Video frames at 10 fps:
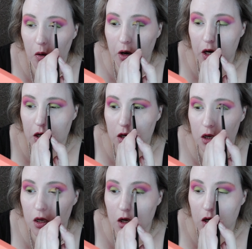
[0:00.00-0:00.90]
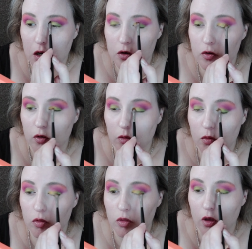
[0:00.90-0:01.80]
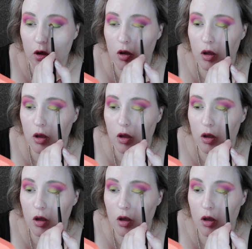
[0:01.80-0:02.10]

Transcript: right into the area.